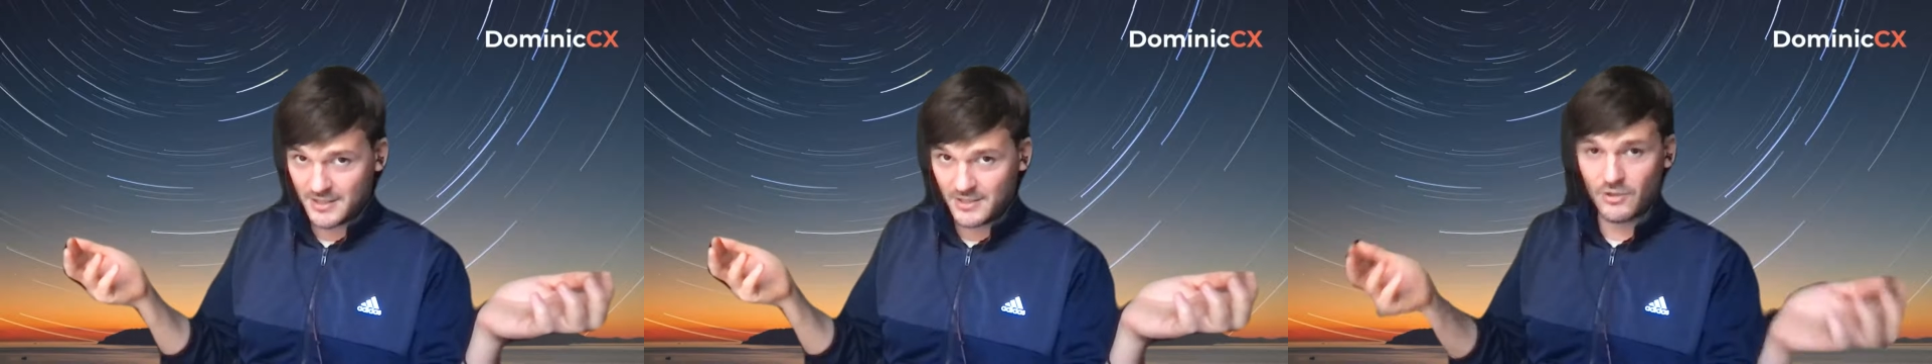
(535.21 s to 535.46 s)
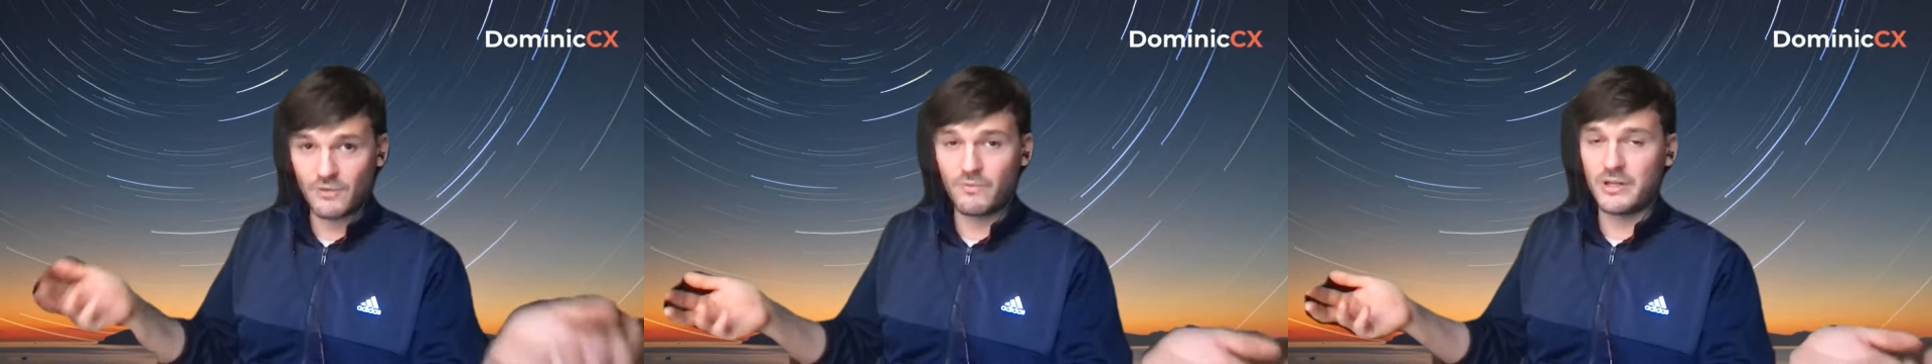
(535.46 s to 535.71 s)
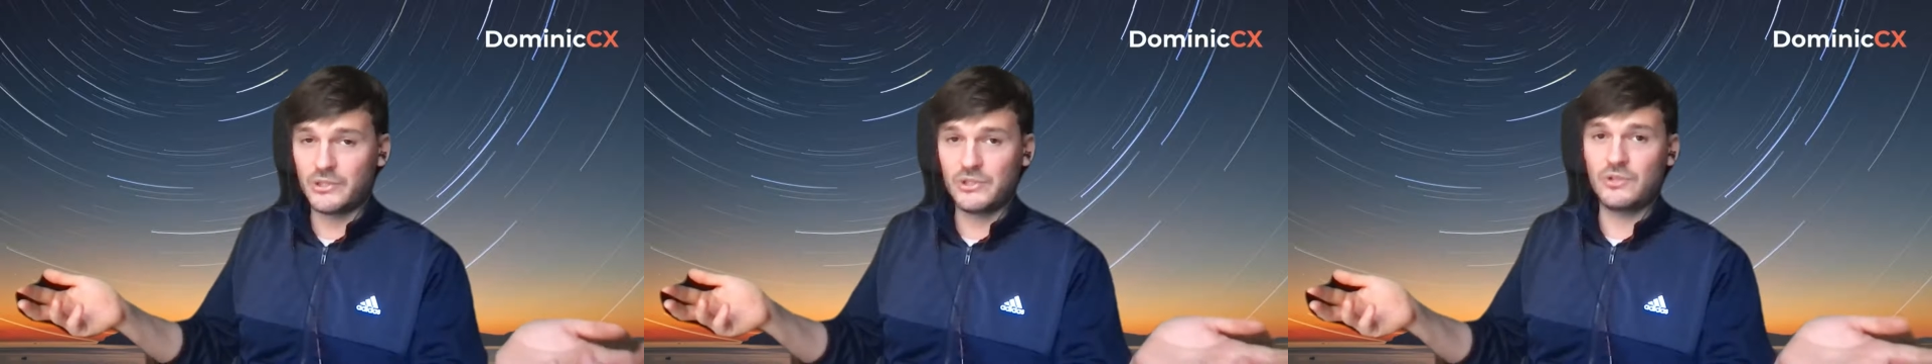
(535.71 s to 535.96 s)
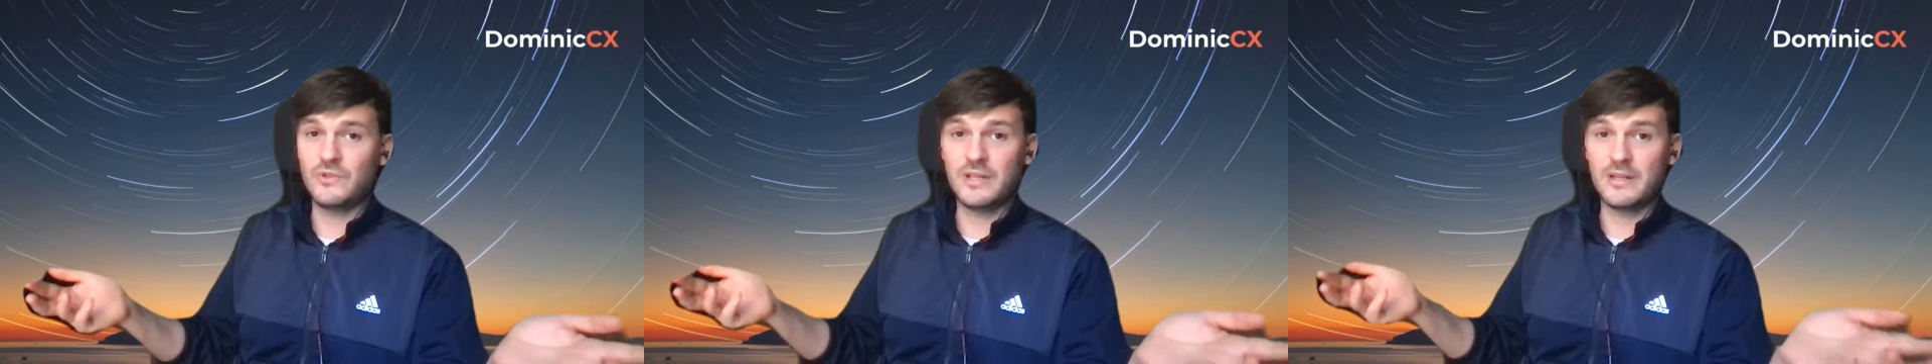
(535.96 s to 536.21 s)
you don't want to
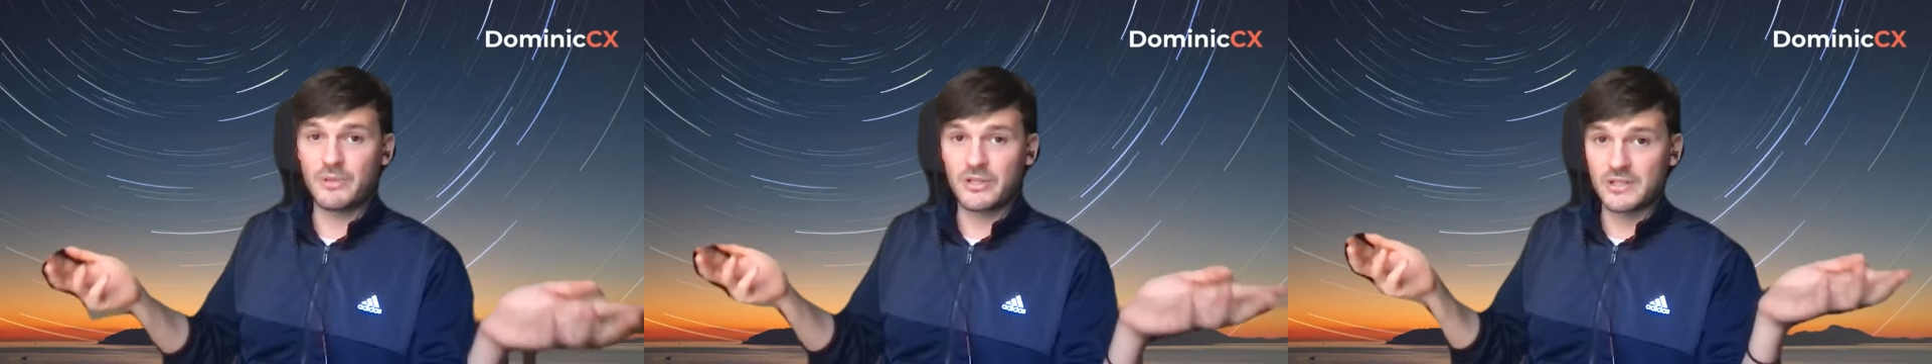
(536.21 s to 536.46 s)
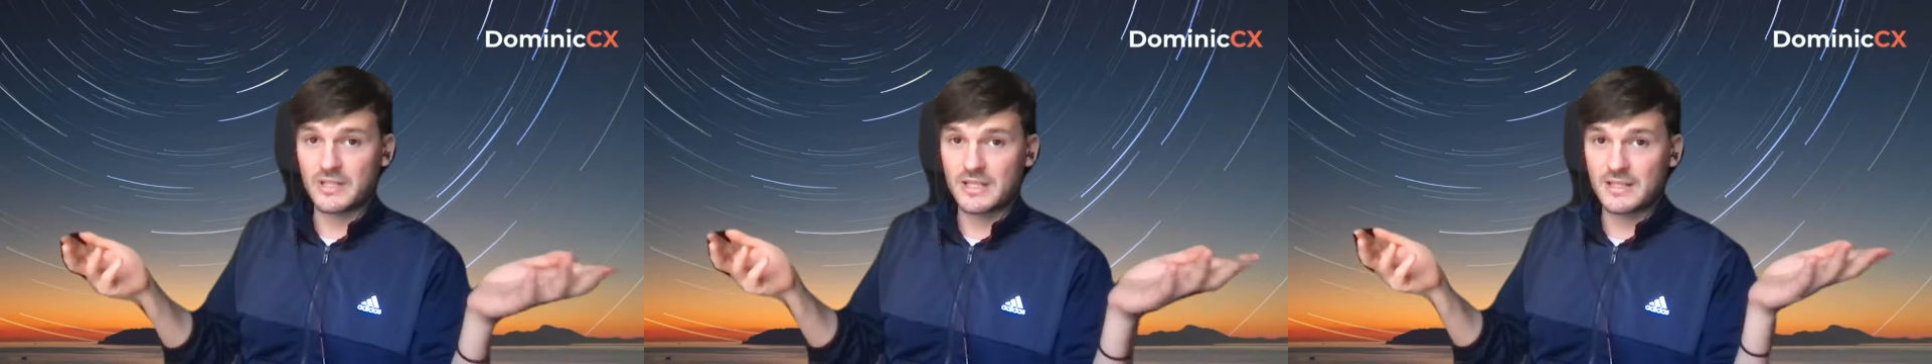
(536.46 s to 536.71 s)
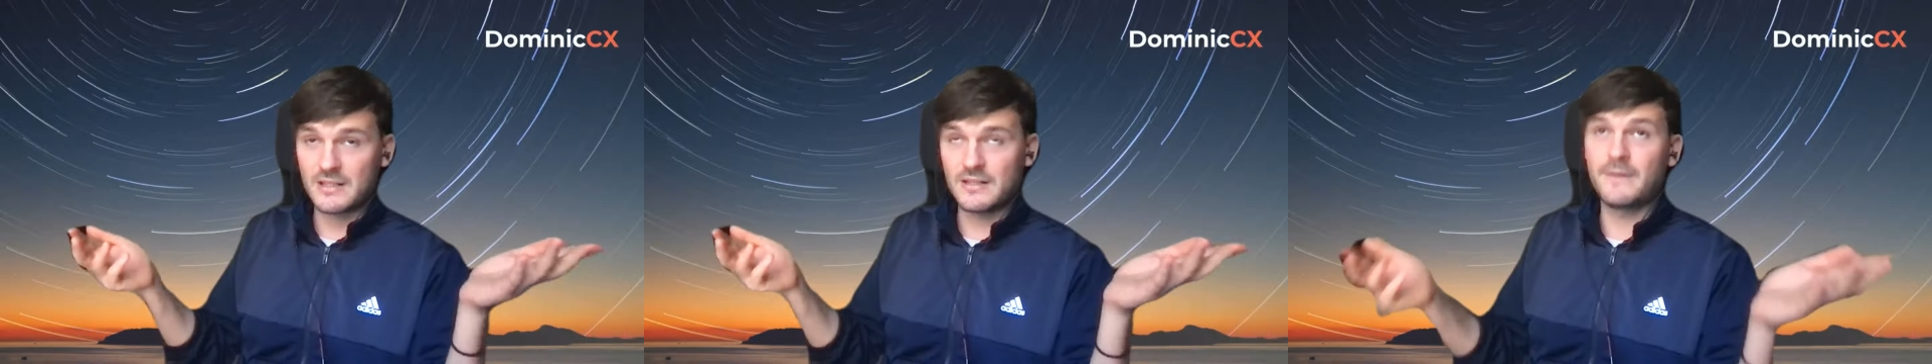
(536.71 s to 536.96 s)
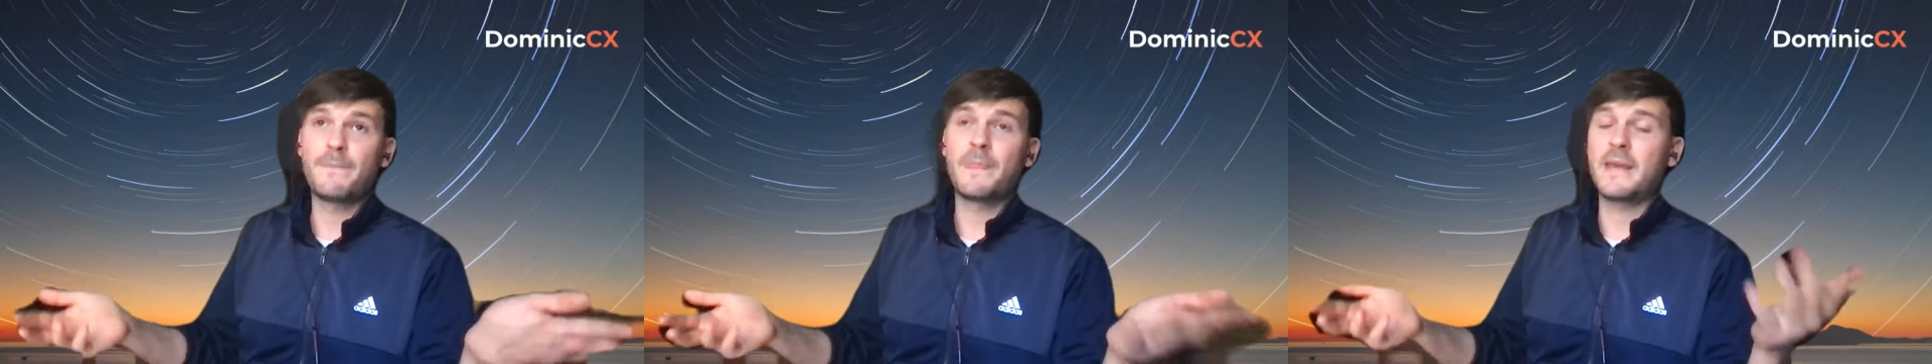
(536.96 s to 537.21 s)
do that because
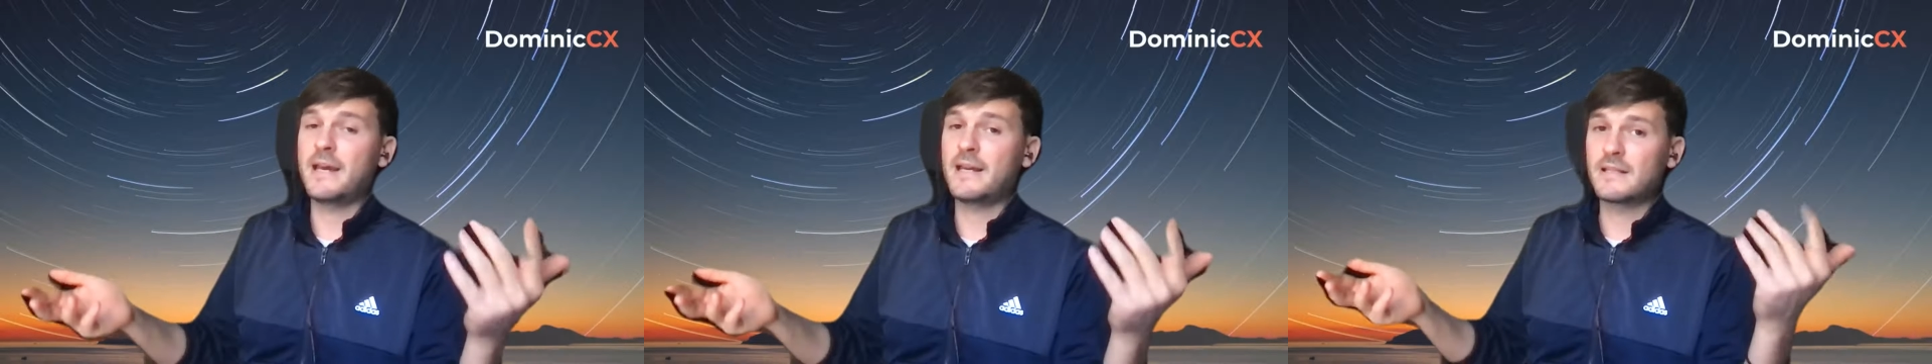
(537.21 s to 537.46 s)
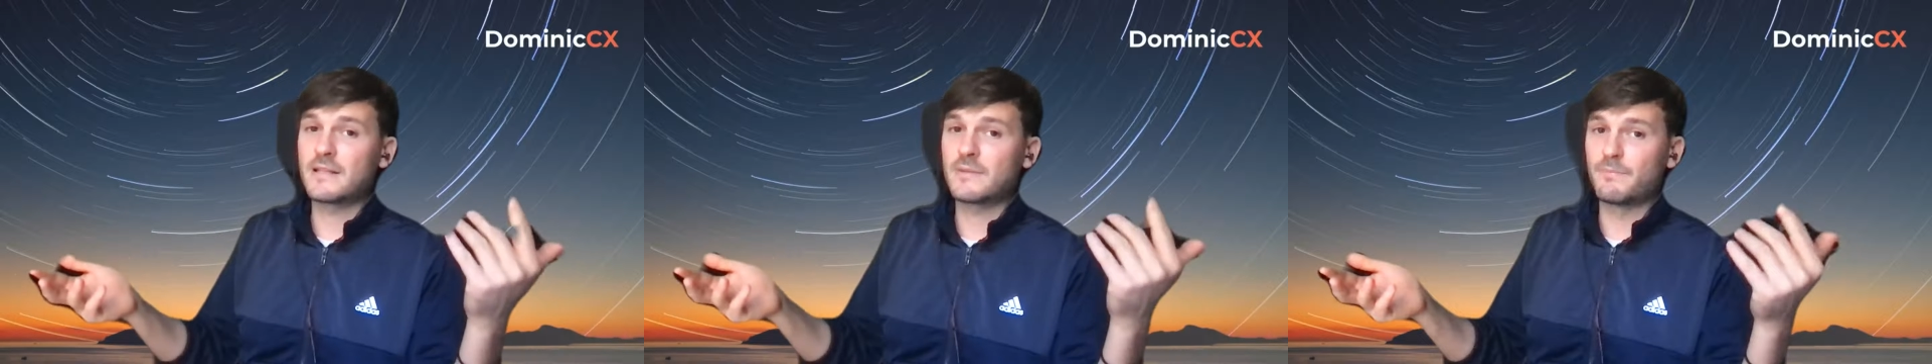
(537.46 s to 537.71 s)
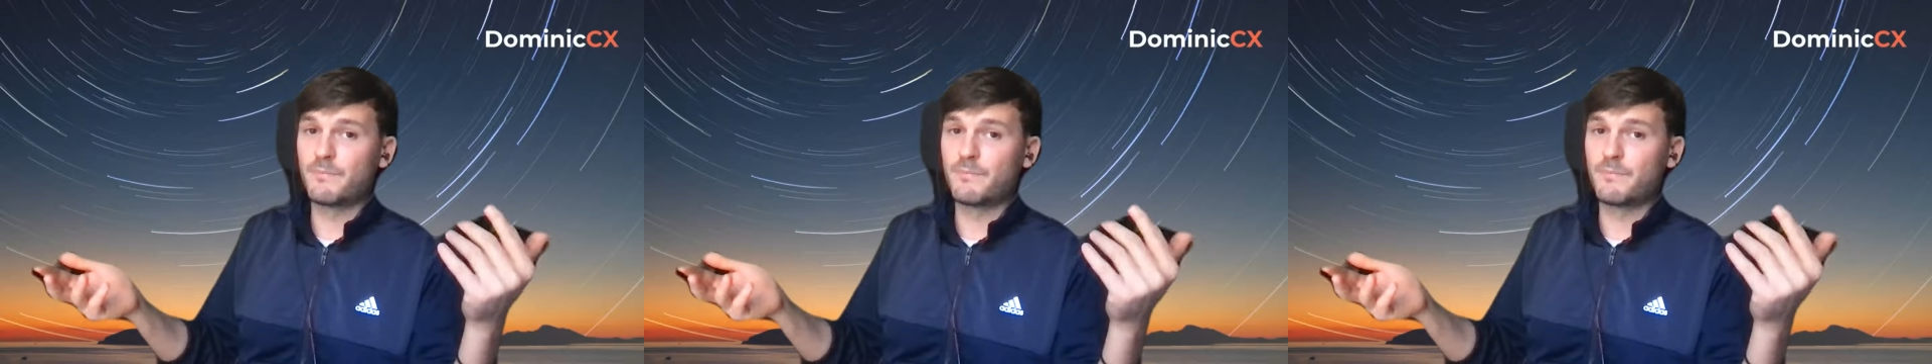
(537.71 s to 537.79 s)
um, as